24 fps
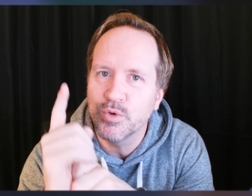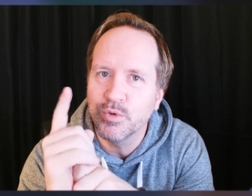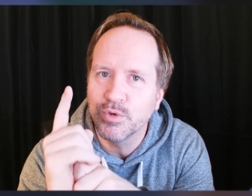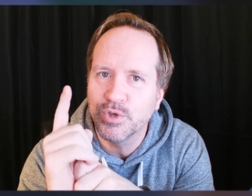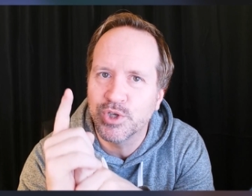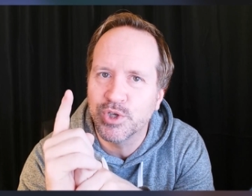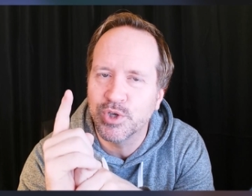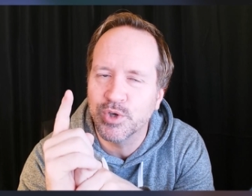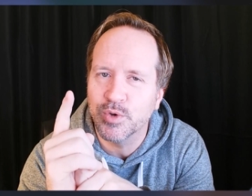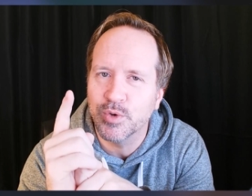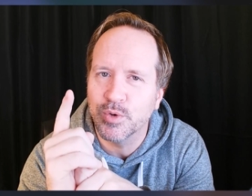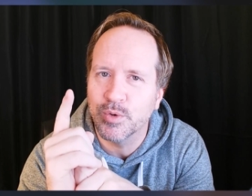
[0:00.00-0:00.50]

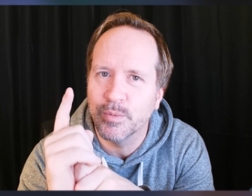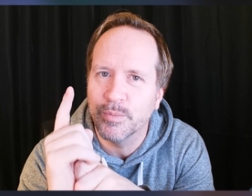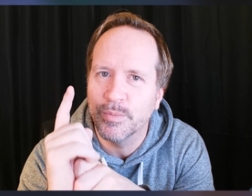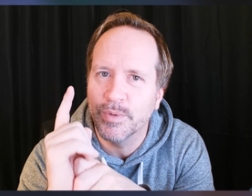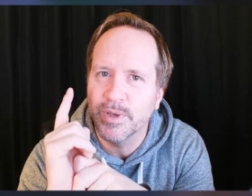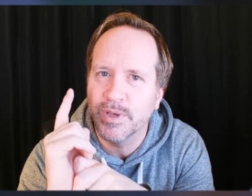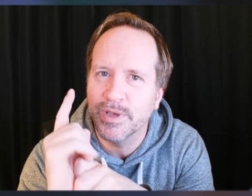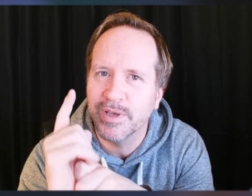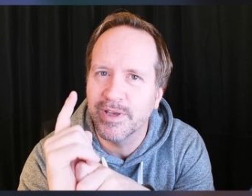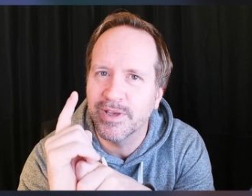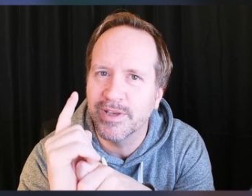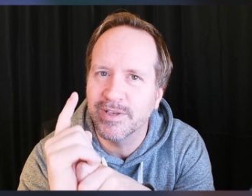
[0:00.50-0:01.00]

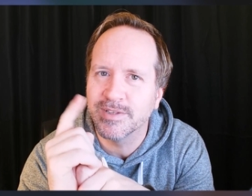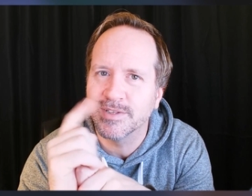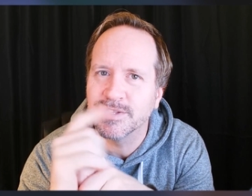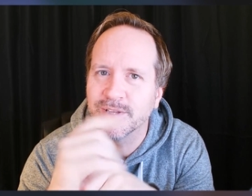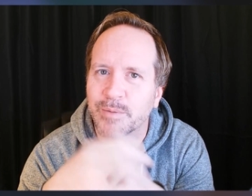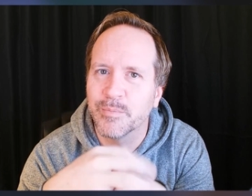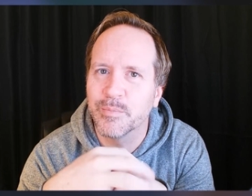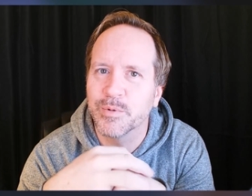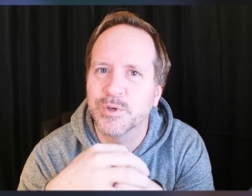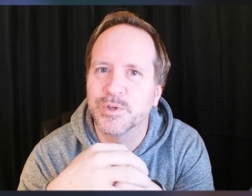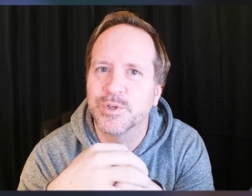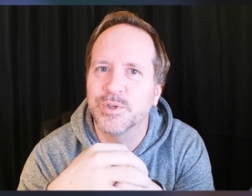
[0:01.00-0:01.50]
YouTube is
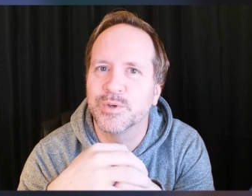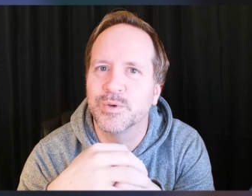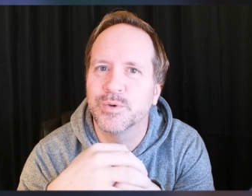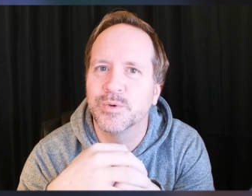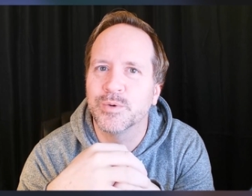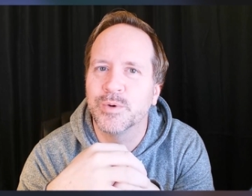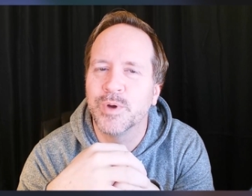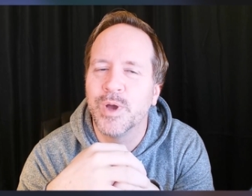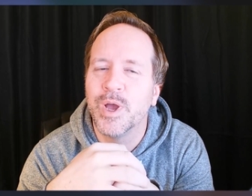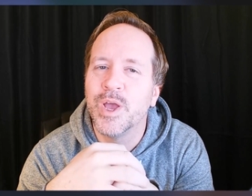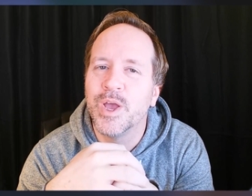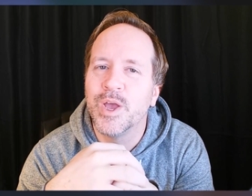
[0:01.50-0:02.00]
number
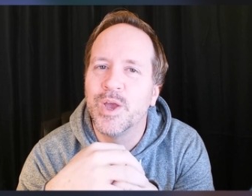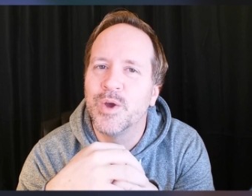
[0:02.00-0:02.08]
two,